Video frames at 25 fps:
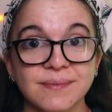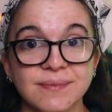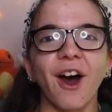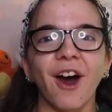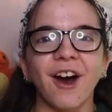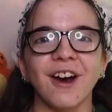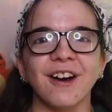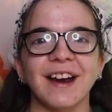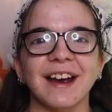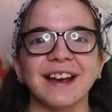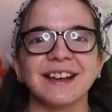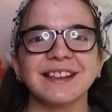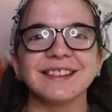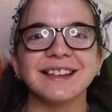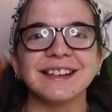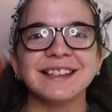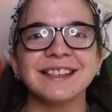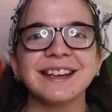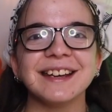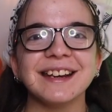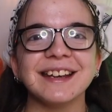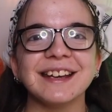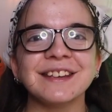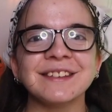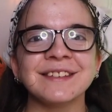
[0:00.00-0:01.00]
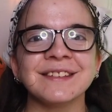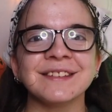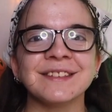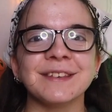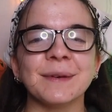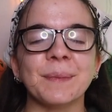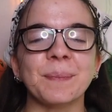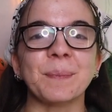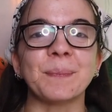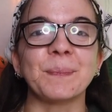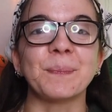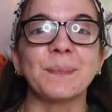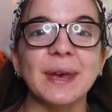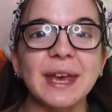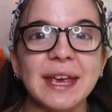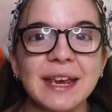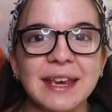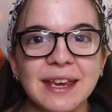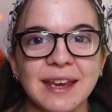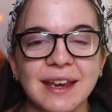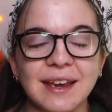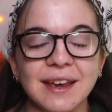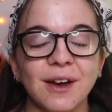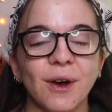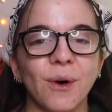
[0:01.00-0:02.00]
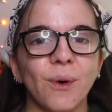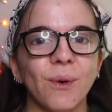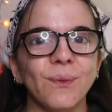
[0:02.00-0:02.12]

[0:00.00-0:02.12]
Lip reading: All right, let's get into the biggie.